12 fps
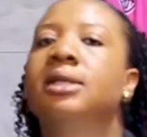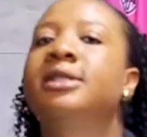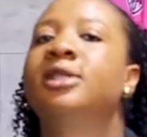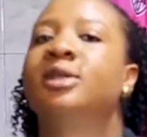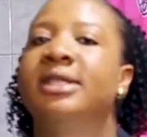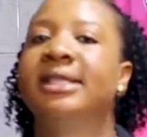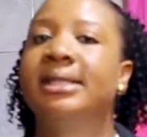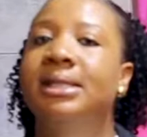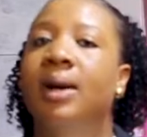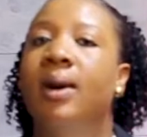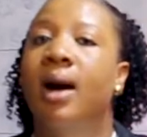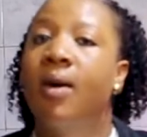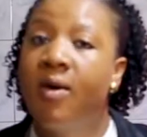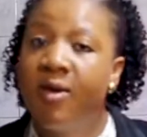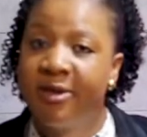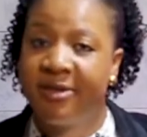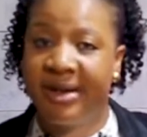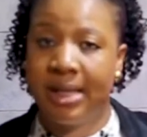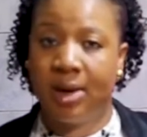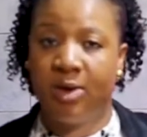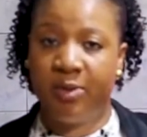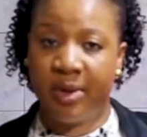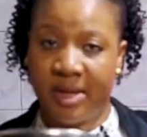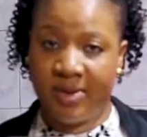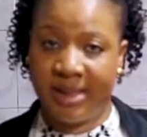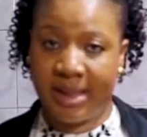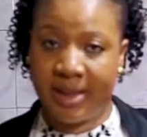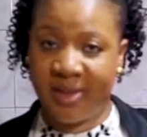So this is our oven that we'll be using.